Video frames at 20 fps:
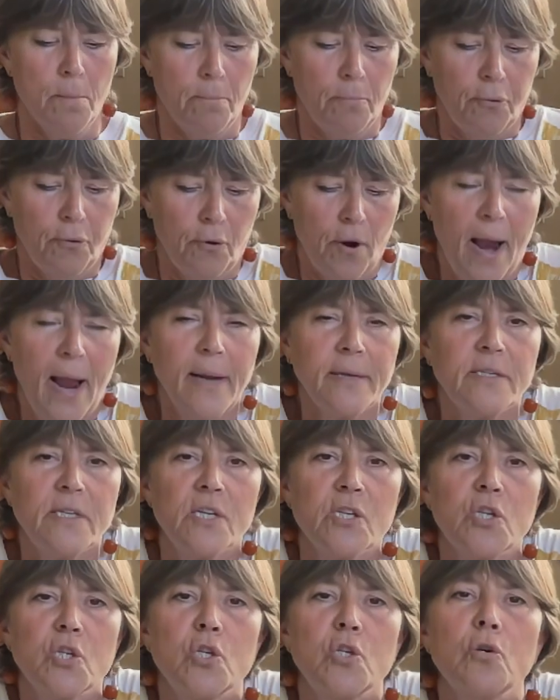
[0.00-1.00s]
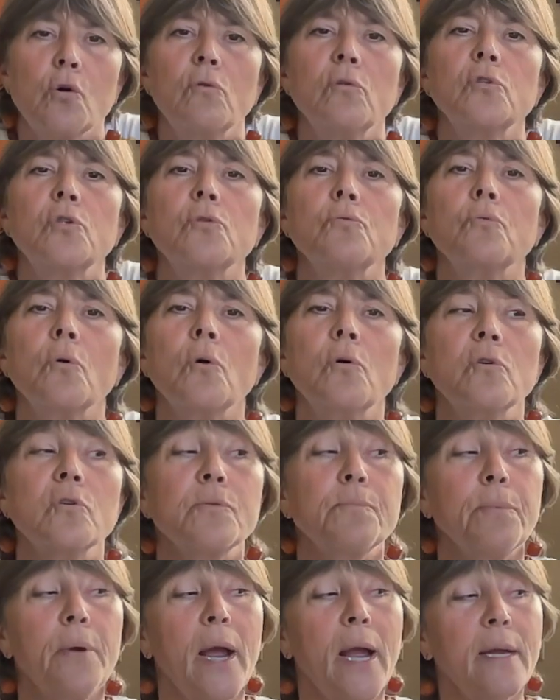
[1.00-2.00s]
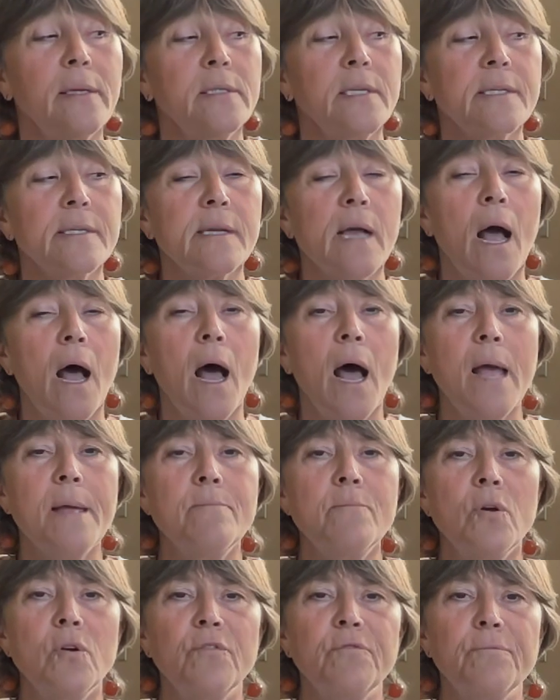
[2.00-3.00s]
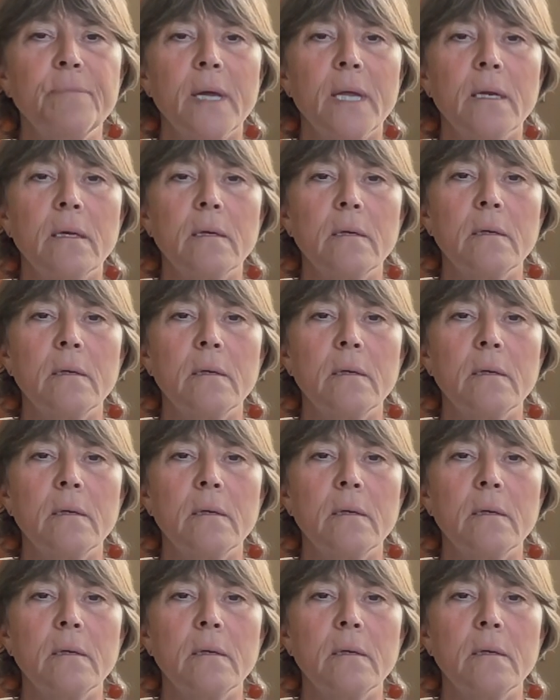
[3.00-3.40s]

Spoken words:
Practice shoulder rolls. Practice eye movement.